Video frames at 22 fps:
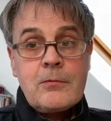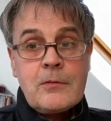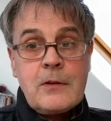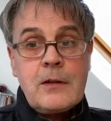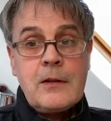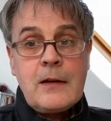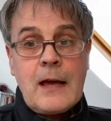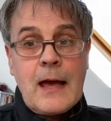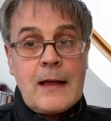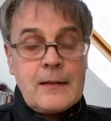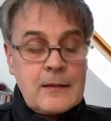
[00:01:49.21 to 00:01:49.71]

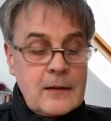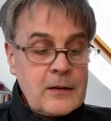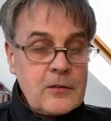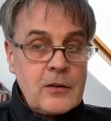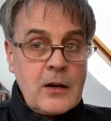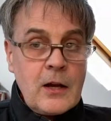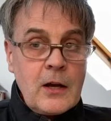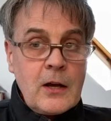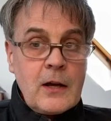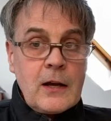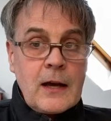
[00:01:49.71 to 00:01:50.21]
the athlete,
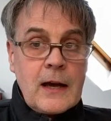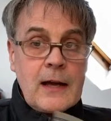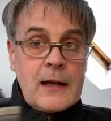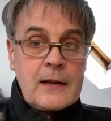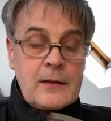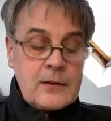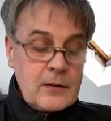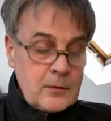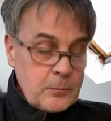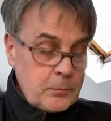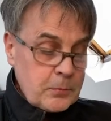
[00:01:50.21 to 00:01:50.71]

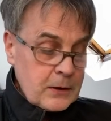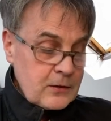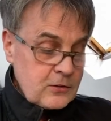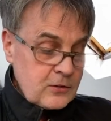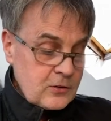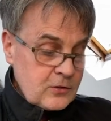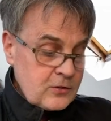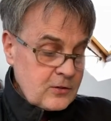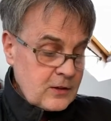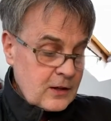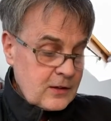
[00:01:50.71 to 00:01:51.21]
and brings
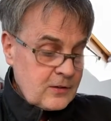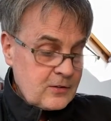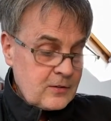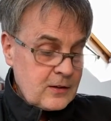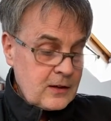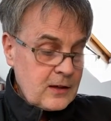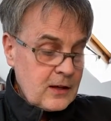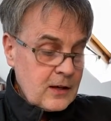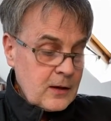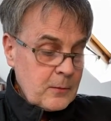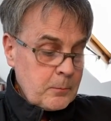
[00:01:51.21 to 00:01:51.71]
us
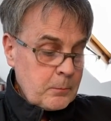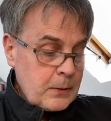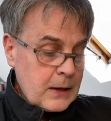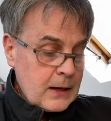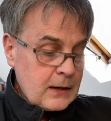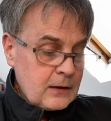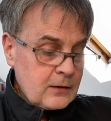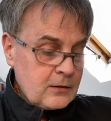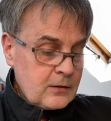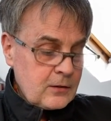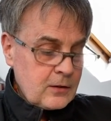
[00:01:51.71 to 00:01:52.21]
nicely
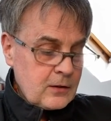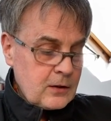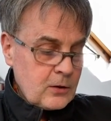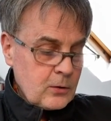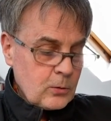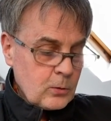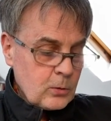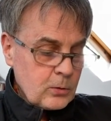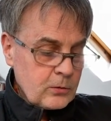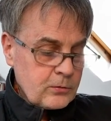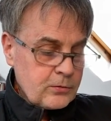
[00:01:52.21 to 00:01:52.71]
back to the old